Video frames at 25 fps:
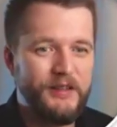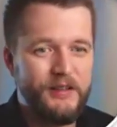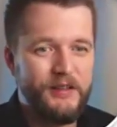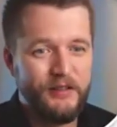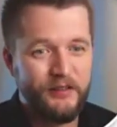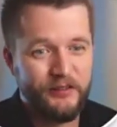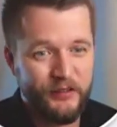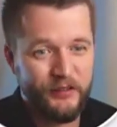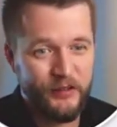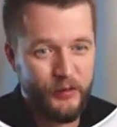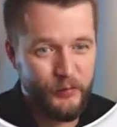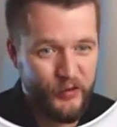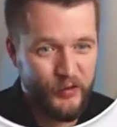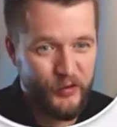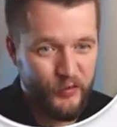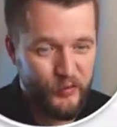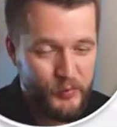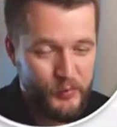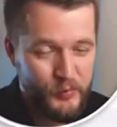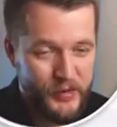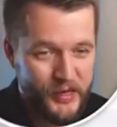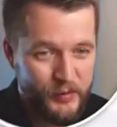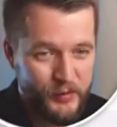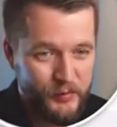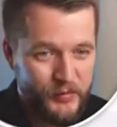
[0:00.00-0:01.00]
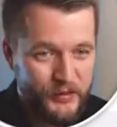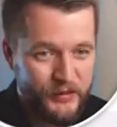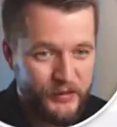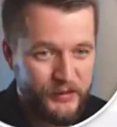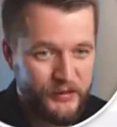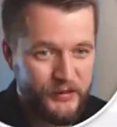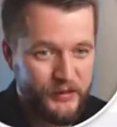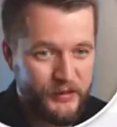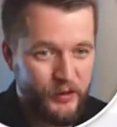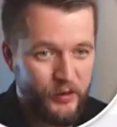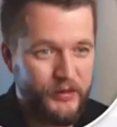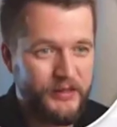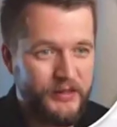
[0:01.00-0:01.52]
somehow
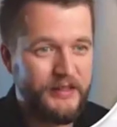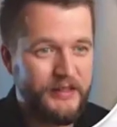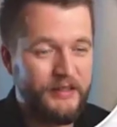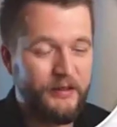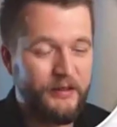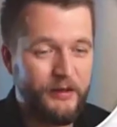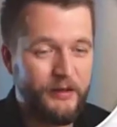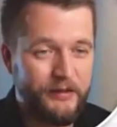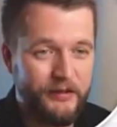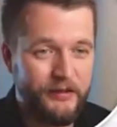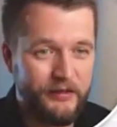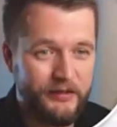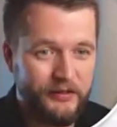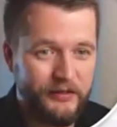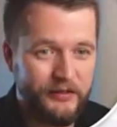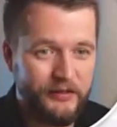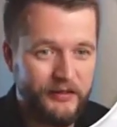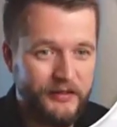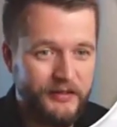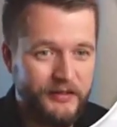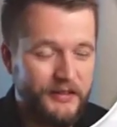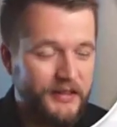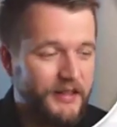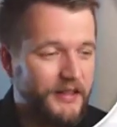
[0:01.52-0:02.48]
maybe already noticed.